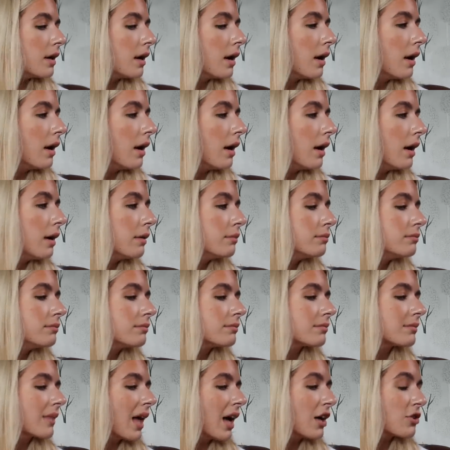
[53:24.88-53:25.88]

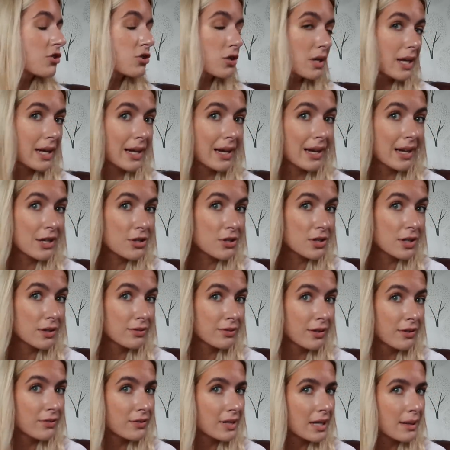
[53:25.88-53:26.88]
Actually in literally
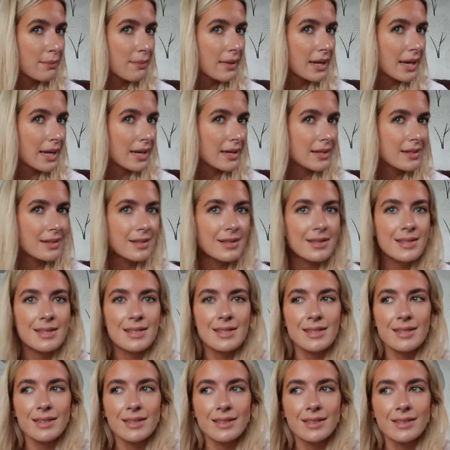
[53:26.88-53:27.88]
15
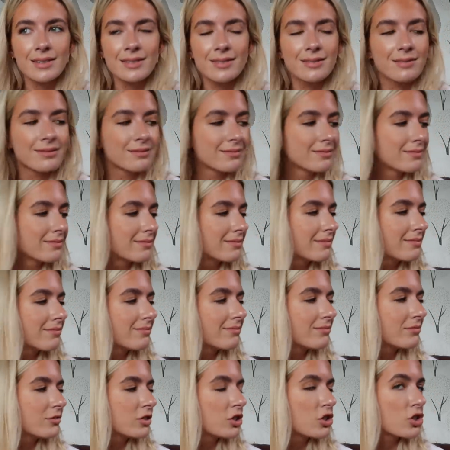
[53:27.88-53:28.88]
minutes.
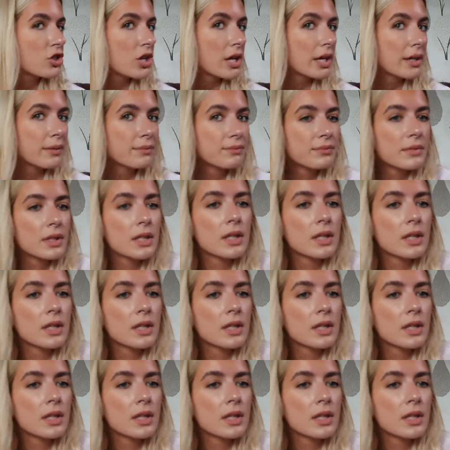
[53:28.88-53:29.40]
Shit.